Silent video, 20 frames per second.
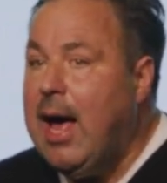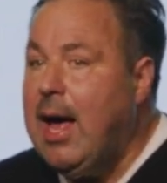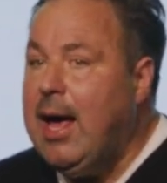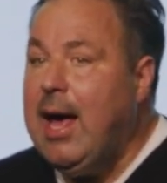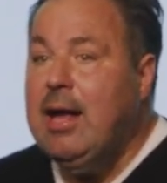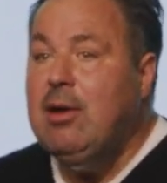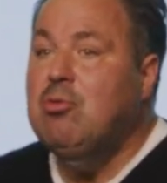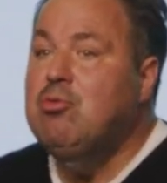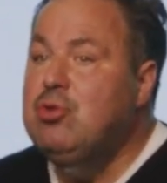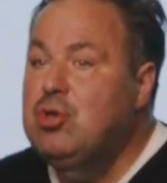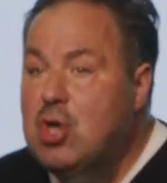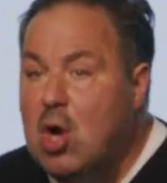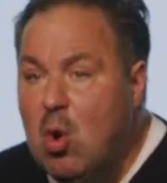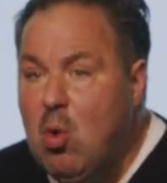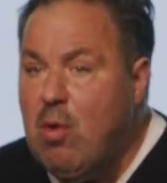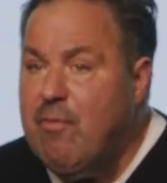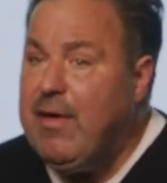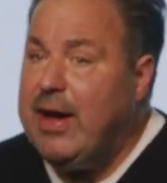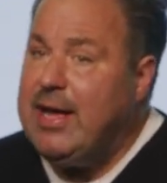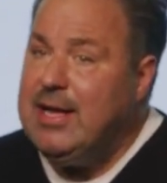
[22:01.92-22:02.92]
I don't know
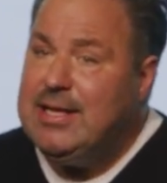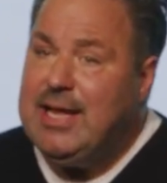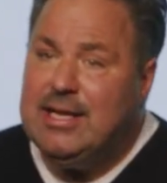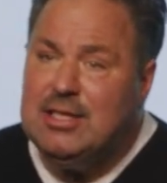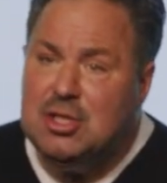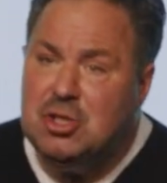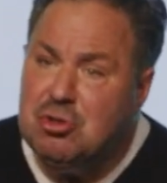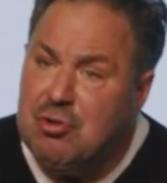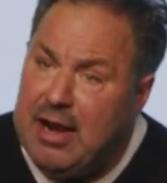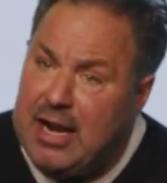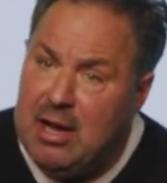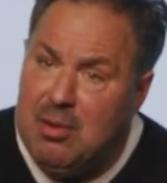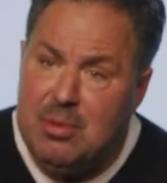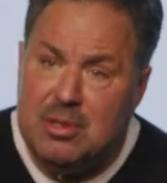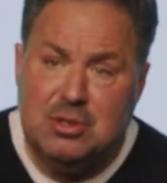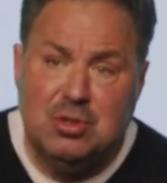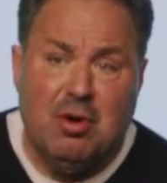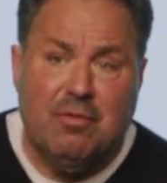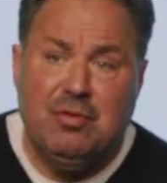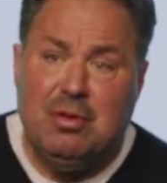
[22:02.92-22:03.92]
if I could take the training
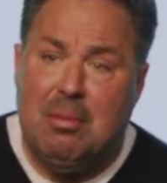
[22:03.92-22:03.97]
wheels off the